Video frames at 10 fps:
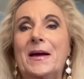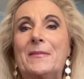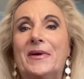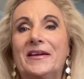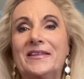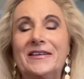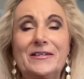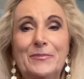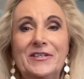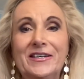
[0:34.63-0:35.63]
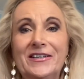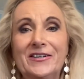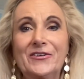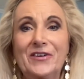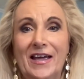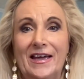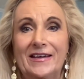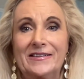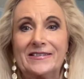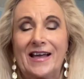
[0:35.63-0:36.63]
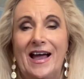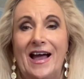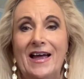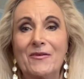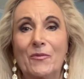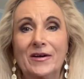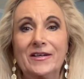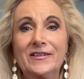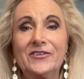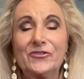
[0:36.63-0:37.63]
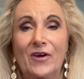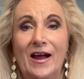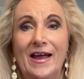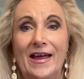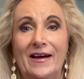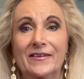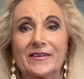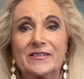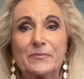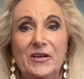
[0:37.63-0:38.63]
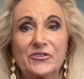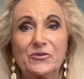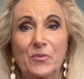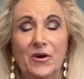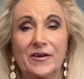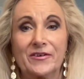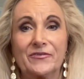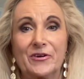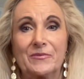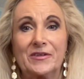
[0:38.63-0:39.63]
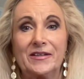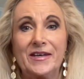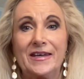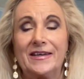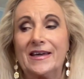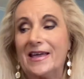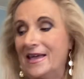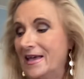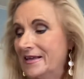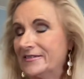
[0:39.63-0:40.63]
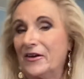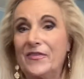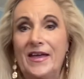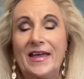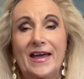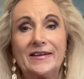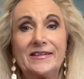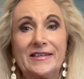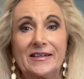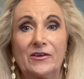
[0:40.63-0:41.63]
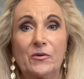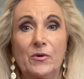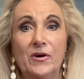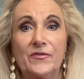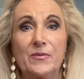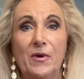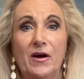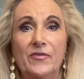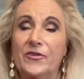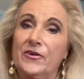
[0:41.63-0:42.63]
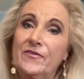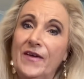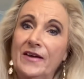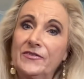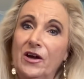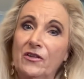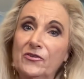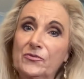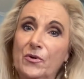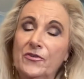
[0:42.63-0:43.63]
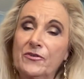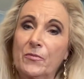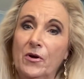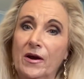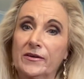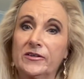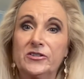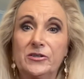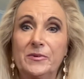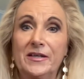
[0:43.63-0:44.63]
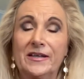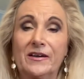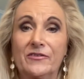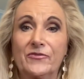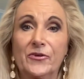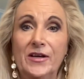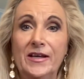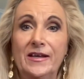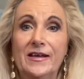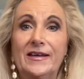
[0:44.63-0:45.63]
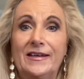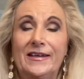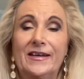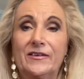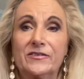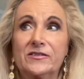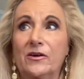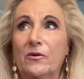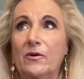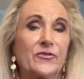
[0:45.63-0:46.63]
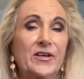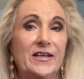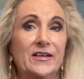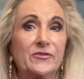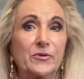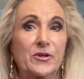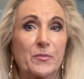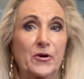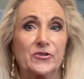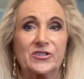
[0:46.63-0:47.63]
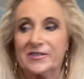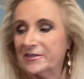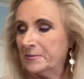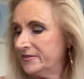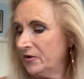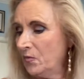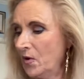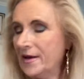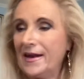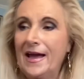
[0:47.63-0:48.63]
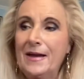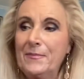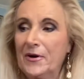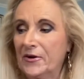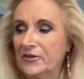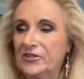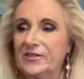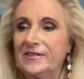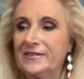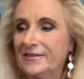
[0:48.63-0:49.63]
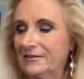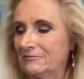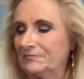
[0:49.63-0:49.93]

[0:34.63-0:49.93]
but in this particular case, I wanted to try out a special product from Clinique. So they had a deal where if you bought $35 worth of product, you would get a free gift. So, free gift with a purchase. So, what I purchased